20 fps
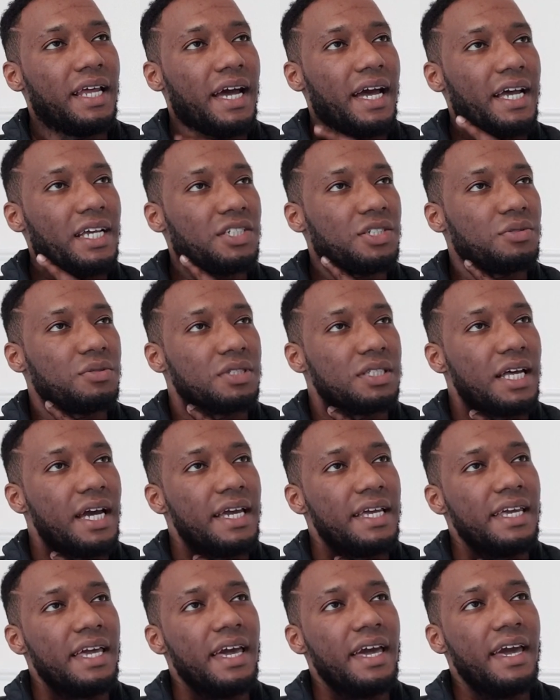that, and she was
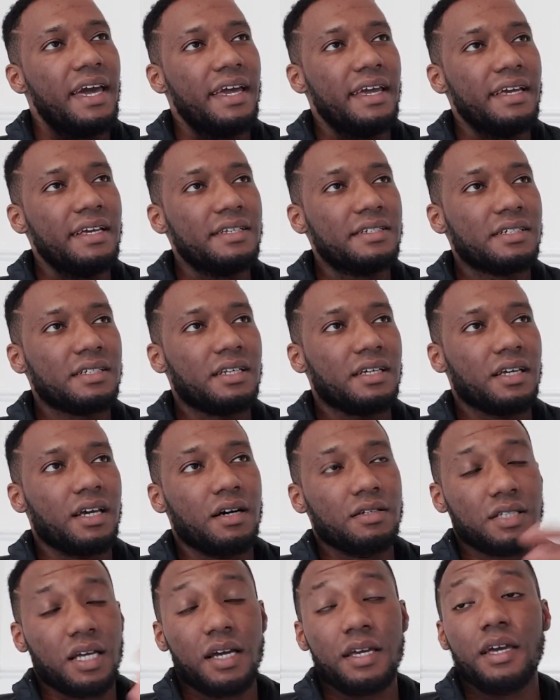like, yeah, it is, isn't it? I
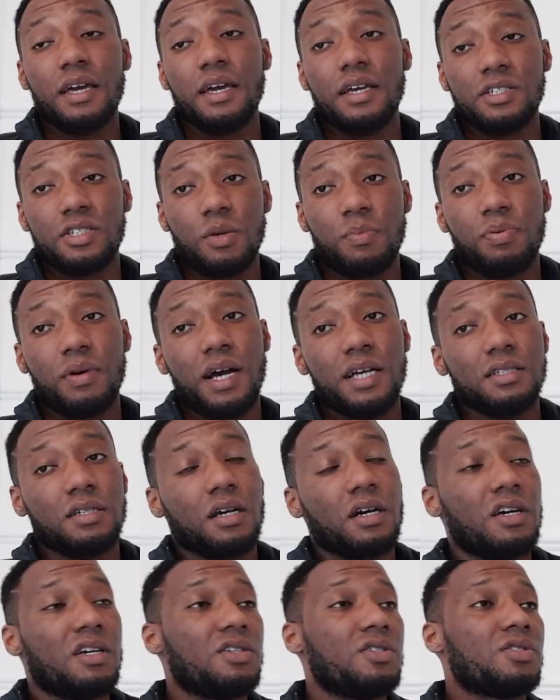was like, yeah, it's surprising
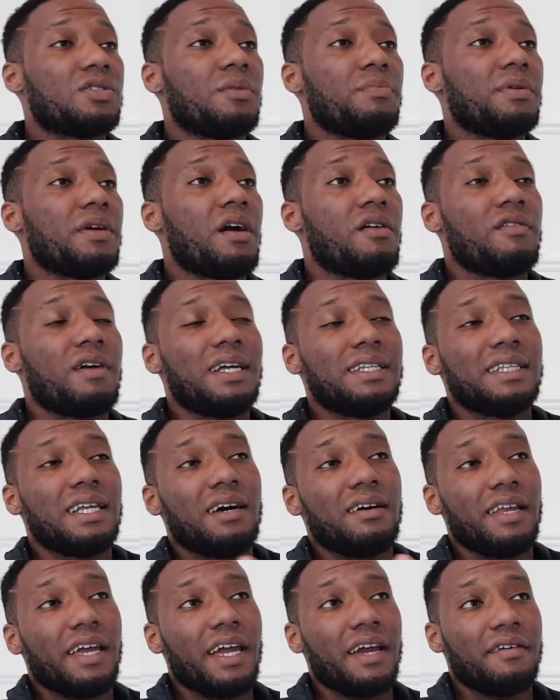because it used to be a
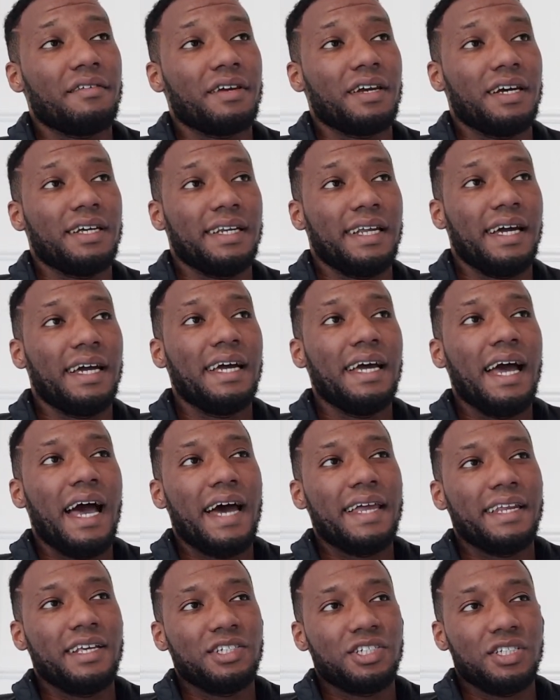rundown area and that.
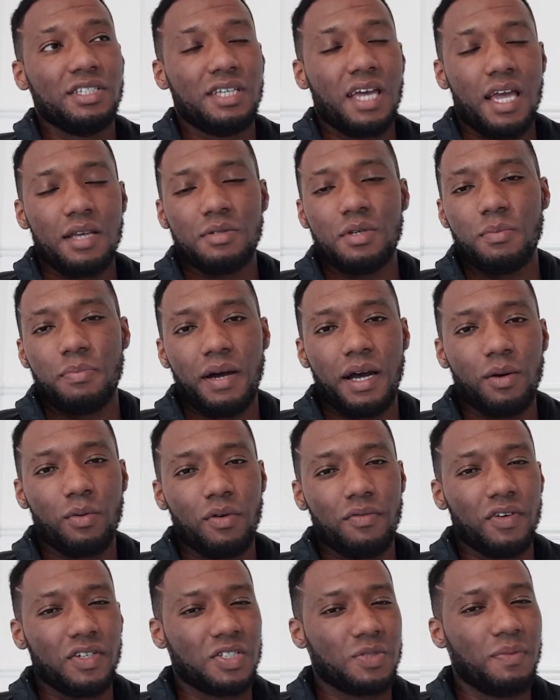and then she texts you back
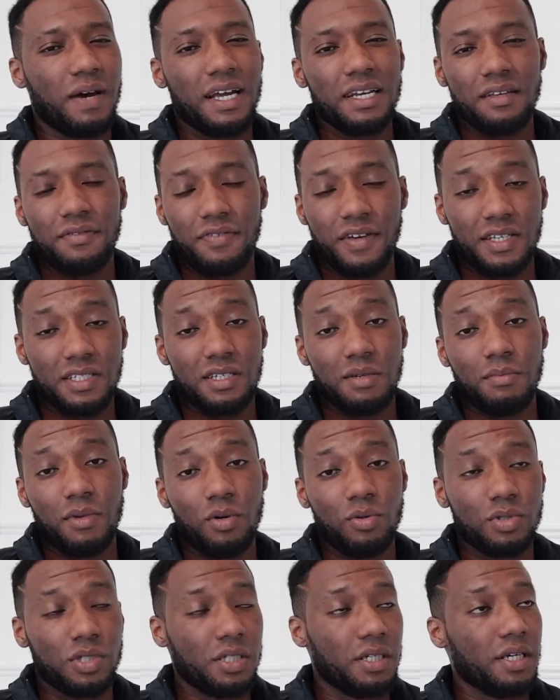with a smiley face
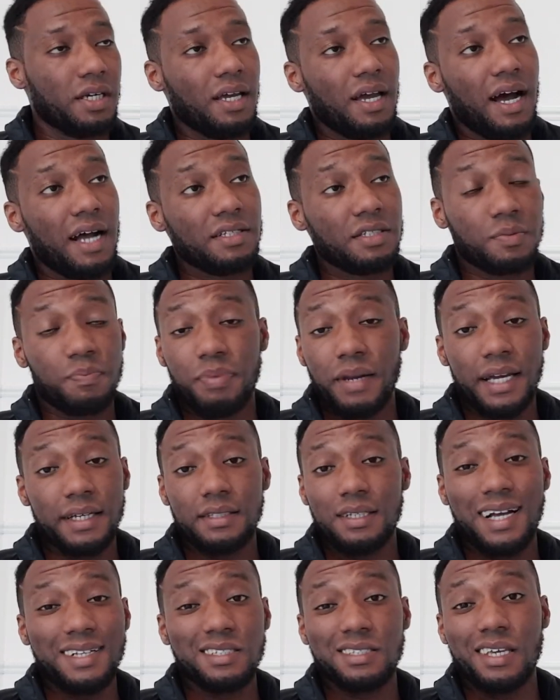emoji. I just
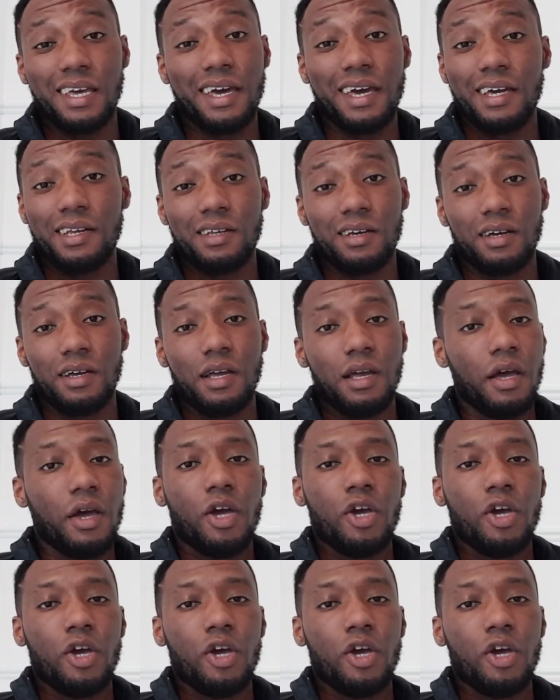like I just aired her.